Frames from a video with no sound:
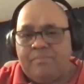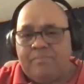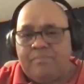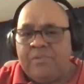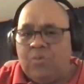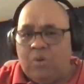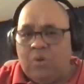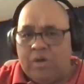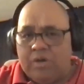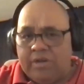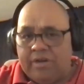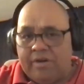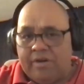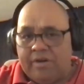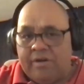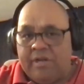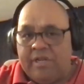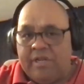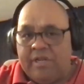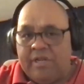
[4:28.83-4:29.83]
One
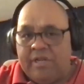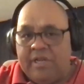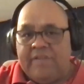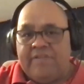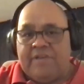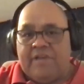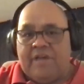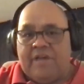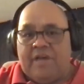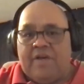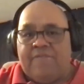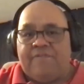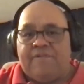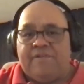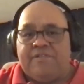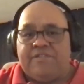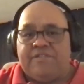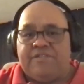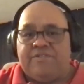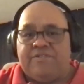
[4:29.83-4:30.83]
year, the
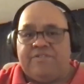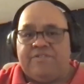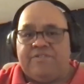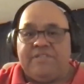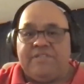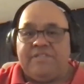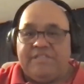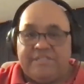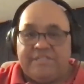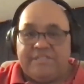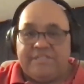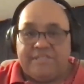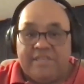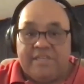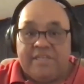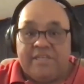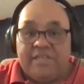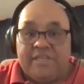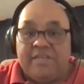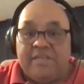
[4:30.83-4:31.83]
conference was in
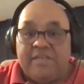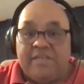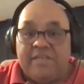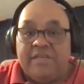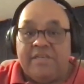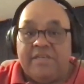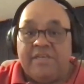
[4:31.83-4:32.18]
DC.